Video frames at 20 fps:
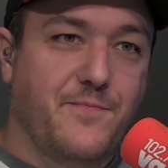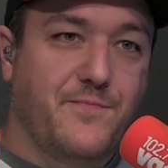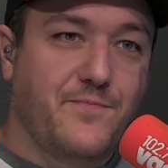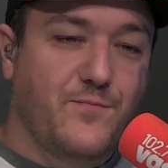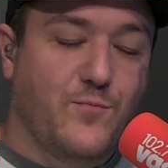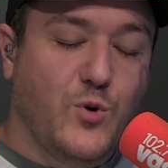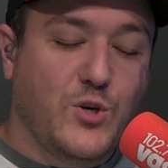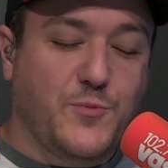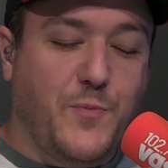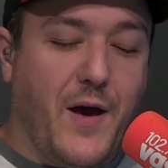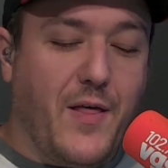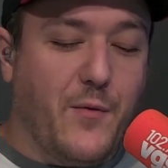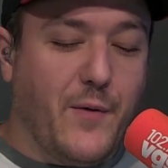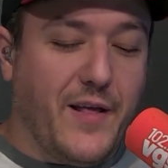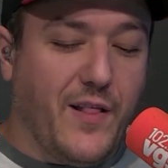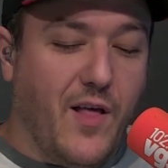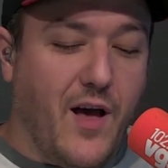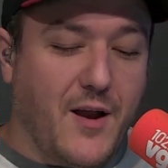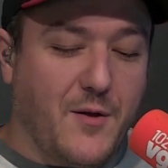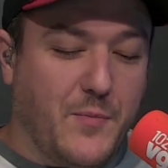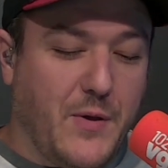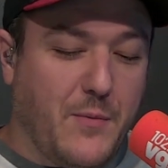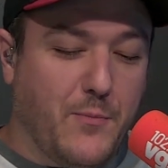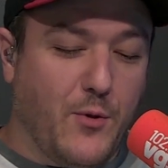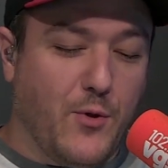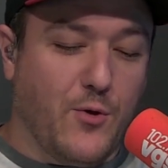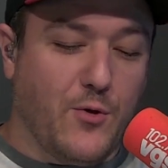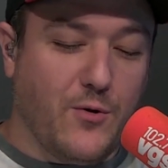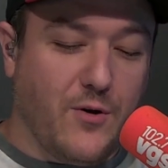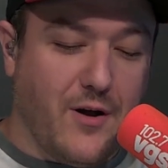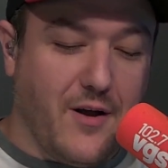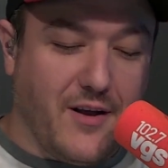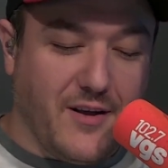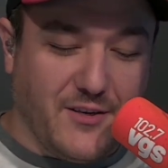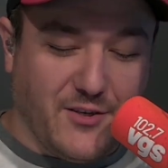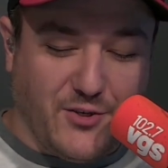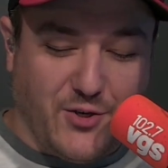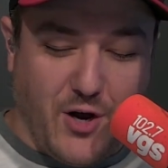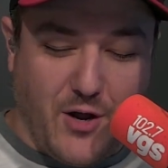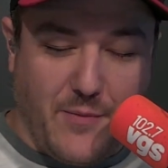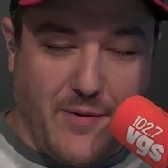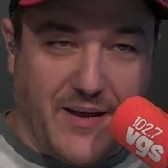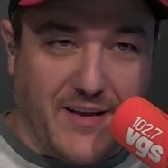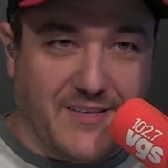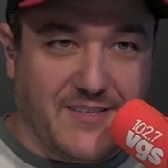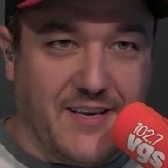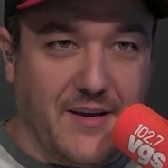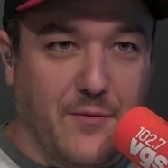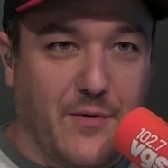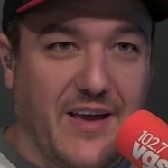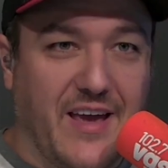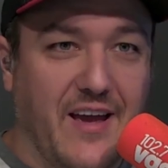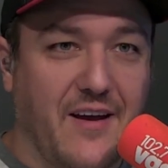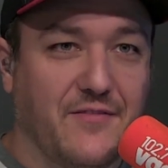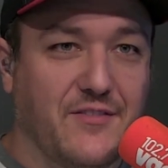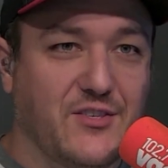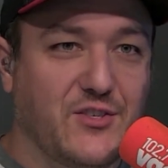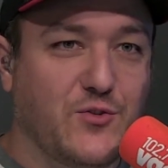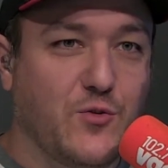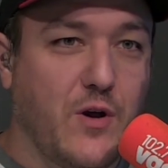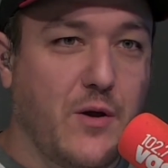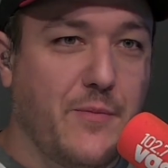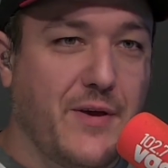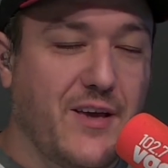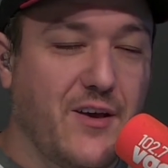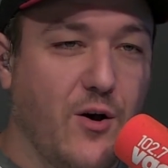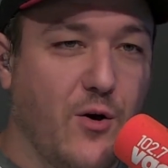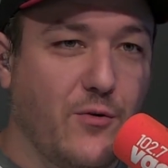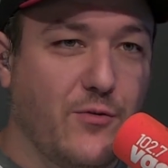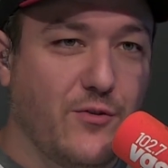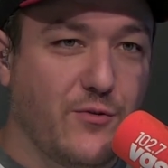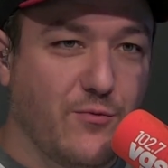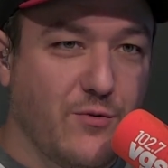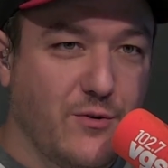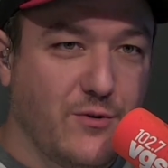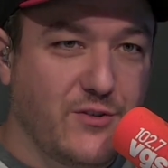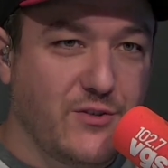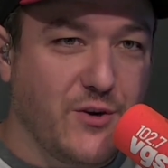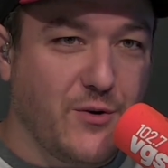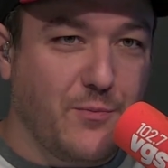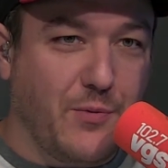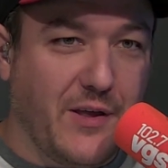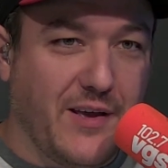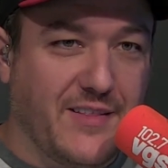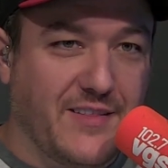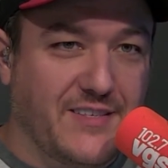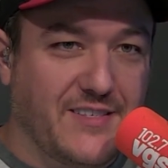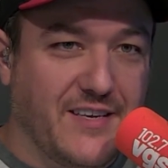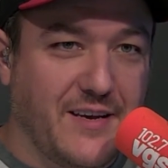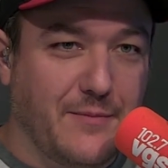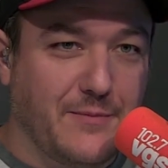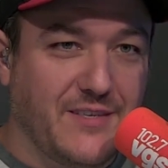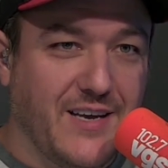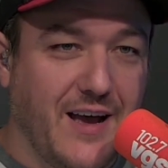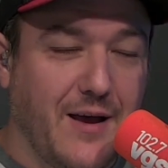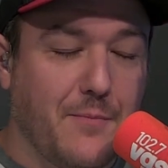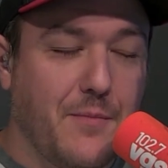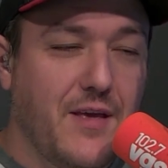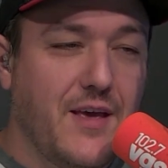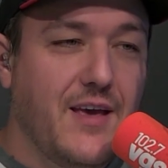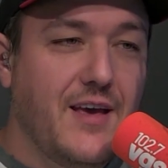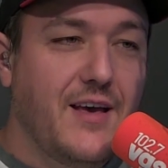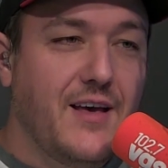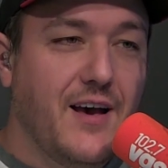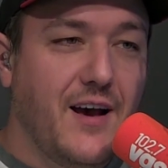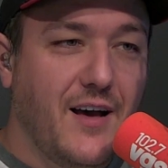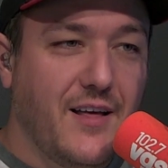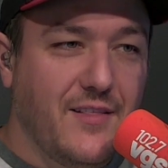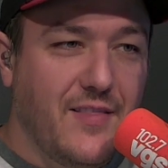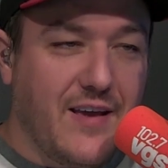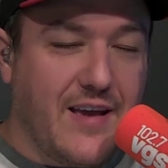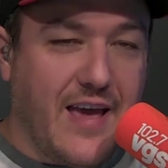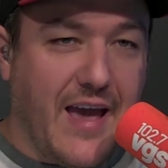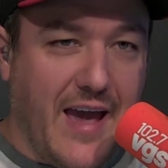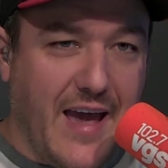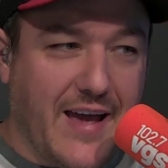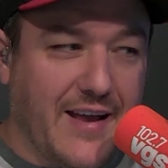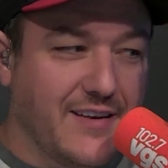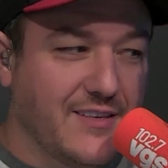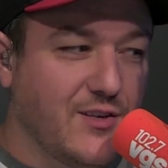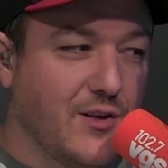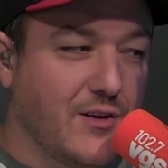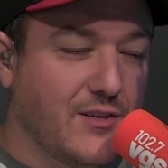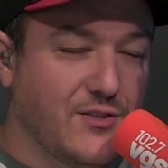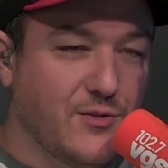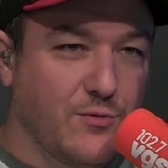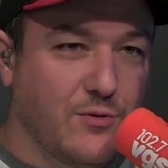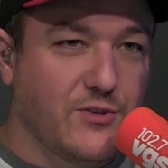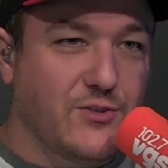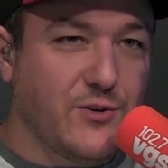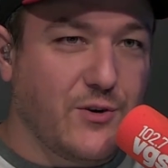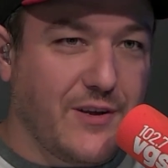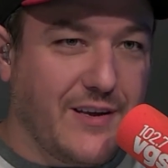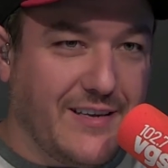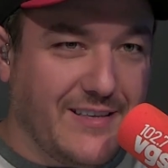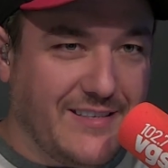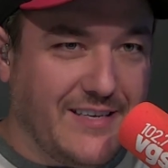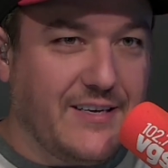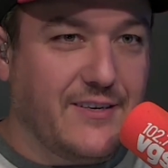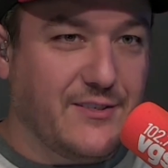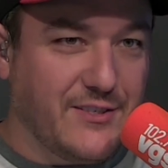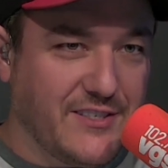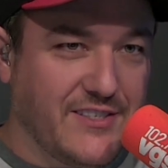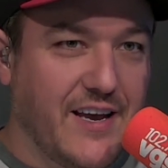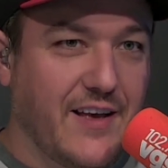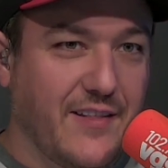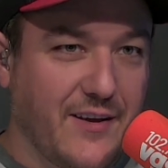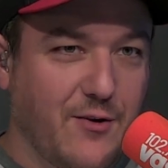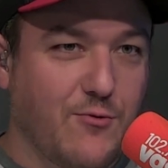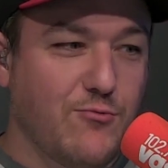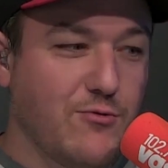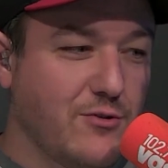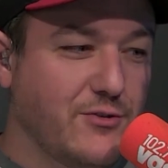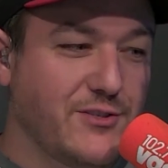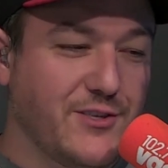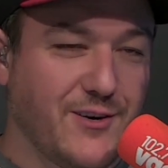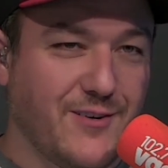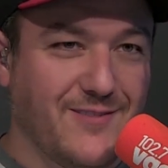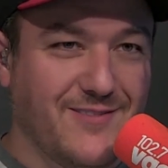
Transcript: which, by the way, a lot of people chiming in saying we can't have the screaming goat and the rooster play at the same time. They can, as long as the rooster continues to sound like a rooster.